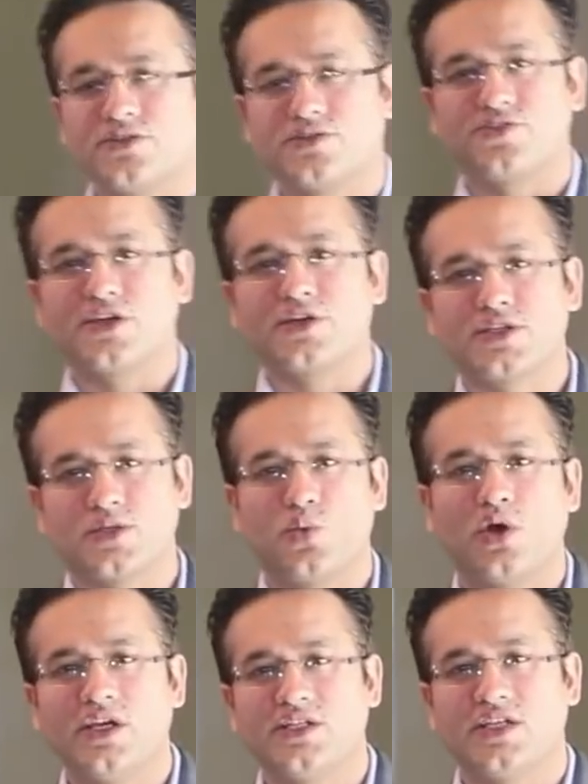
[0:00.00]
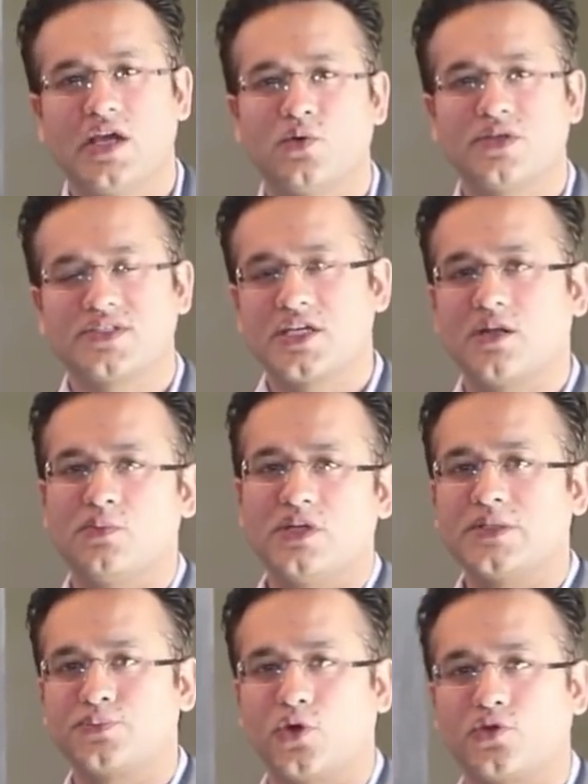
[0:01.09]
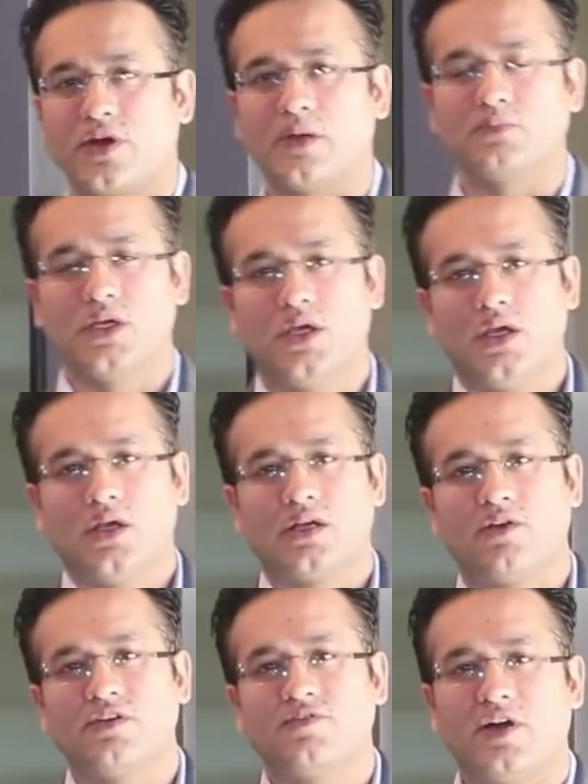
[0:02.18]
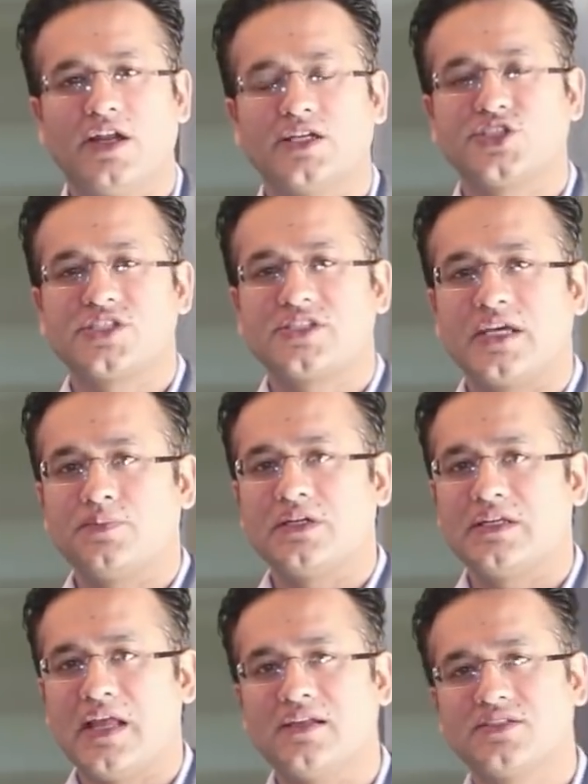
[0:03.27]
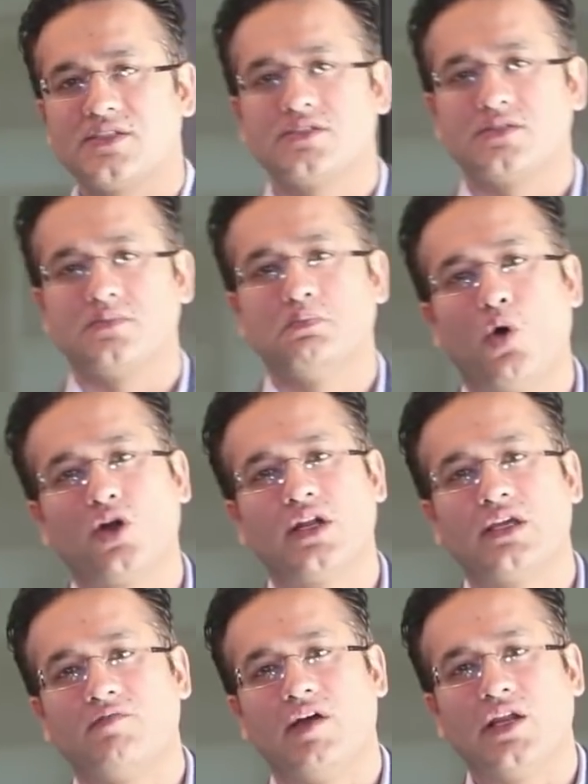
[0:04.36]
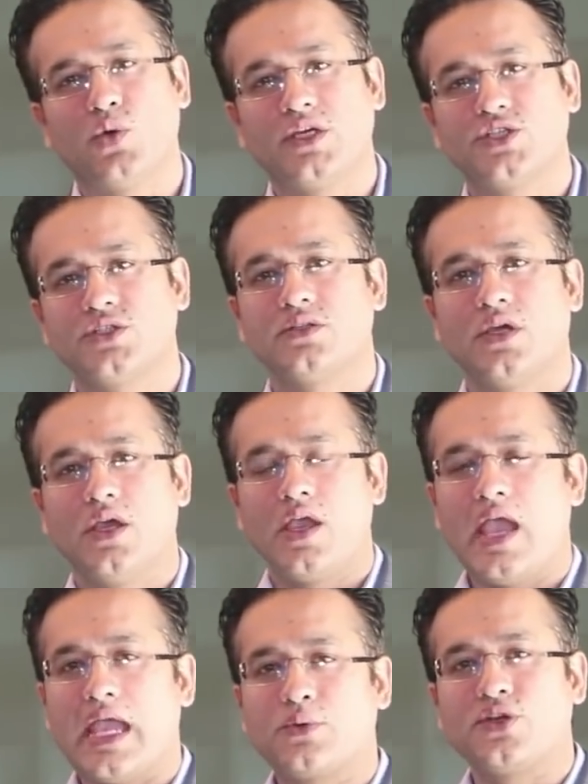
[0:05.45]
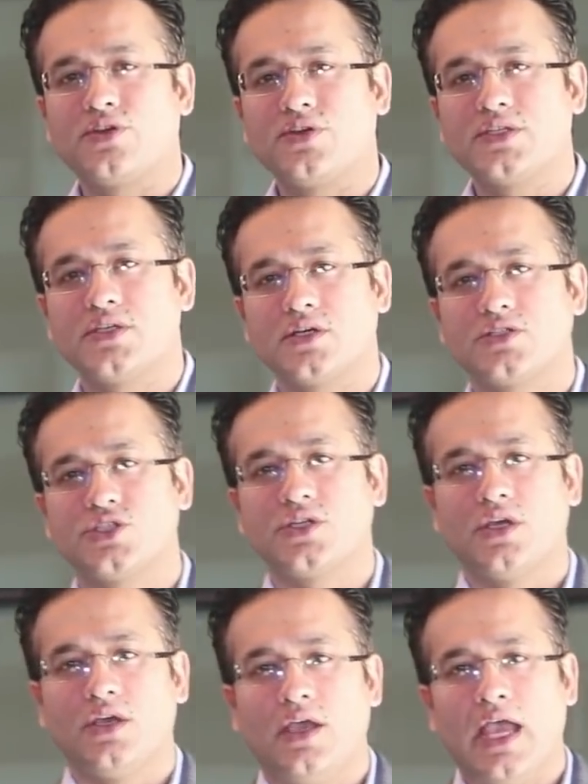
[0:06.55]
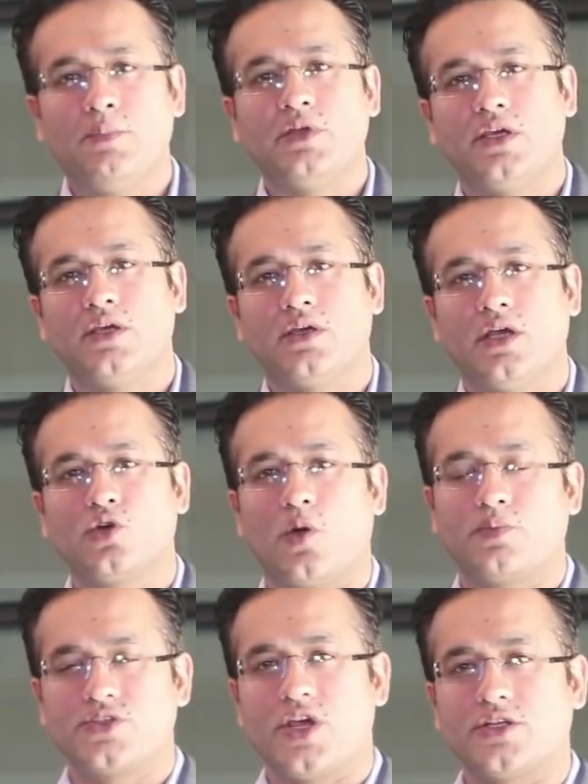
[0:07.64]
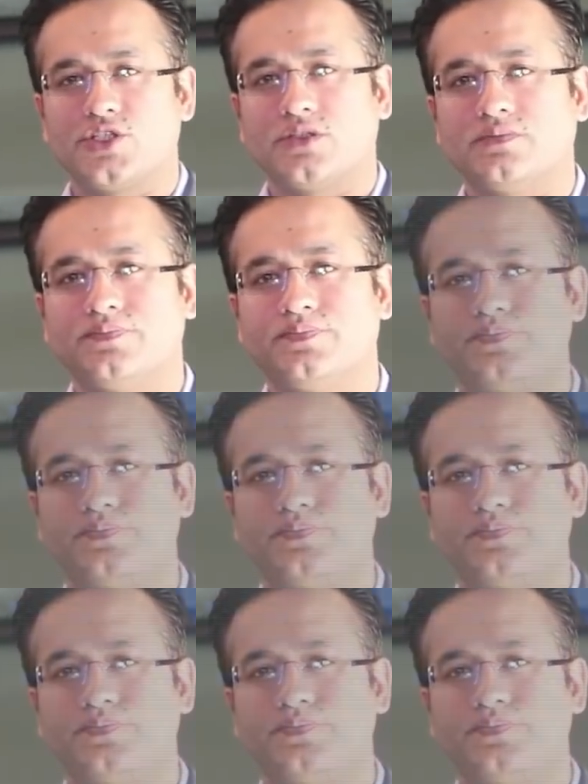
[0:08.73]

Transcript: is a rigorous 180-hour skill-building program covering financial statement analysis, modeling and valuation, equity research, M&A, and corporate strategy.